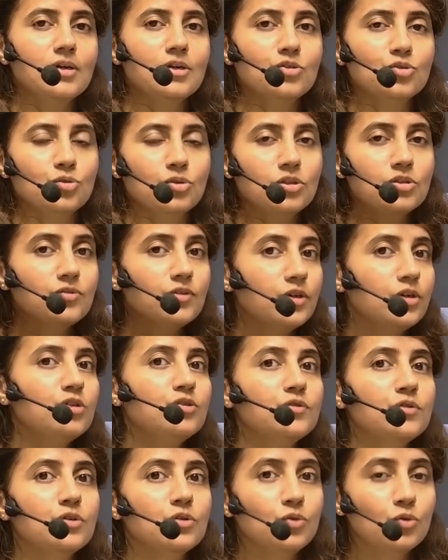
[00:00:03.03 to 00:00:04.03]
So this video
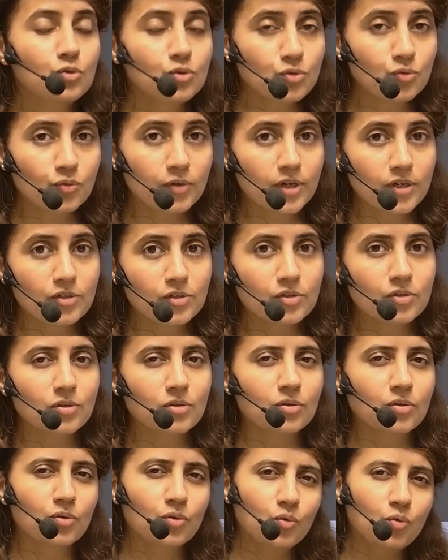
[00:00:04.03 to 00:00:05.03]
is for those students
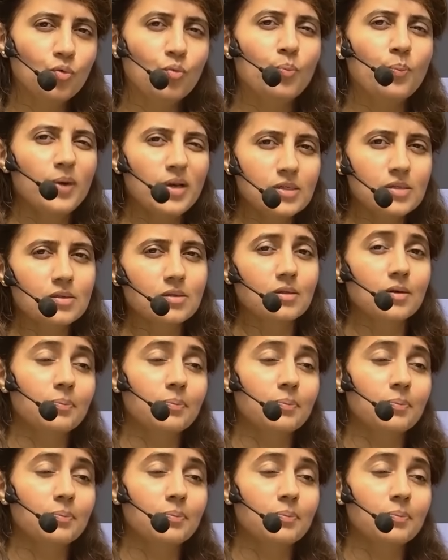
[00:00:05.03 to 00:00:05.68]
who missed